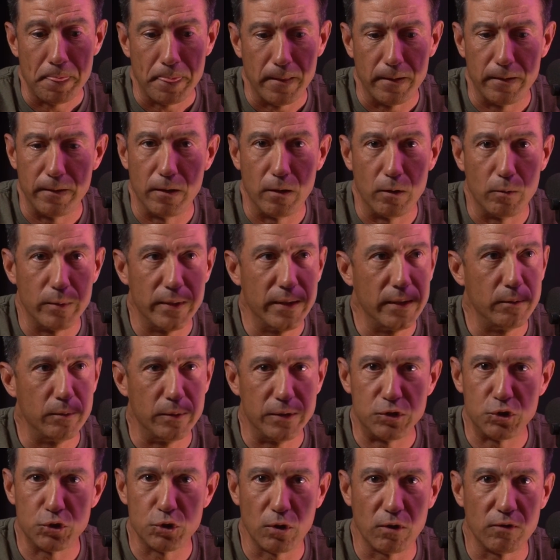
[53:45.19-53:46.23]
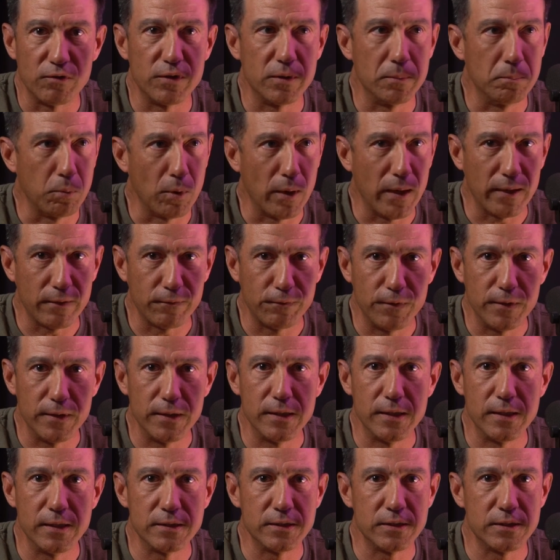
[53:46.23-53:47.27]
we serve you
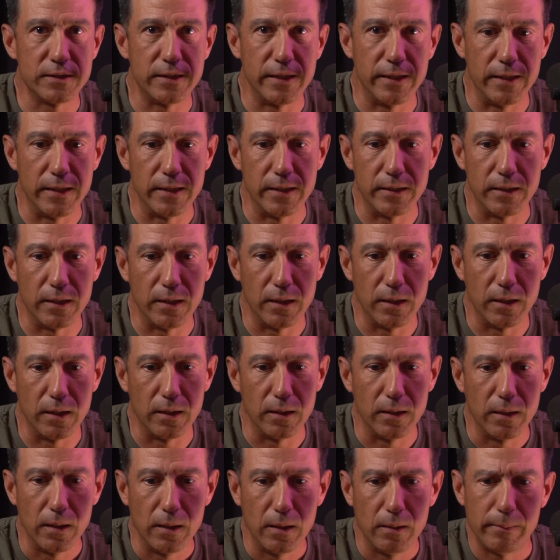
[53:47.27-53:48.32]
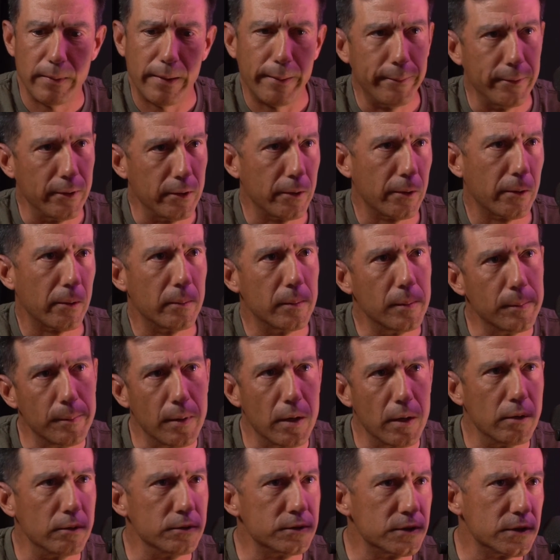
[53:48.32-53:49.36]
breakfast and maybe a little
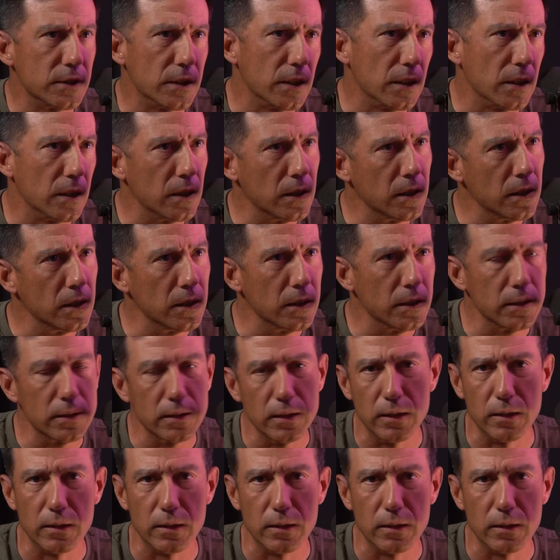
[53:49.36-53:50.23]
mimosa.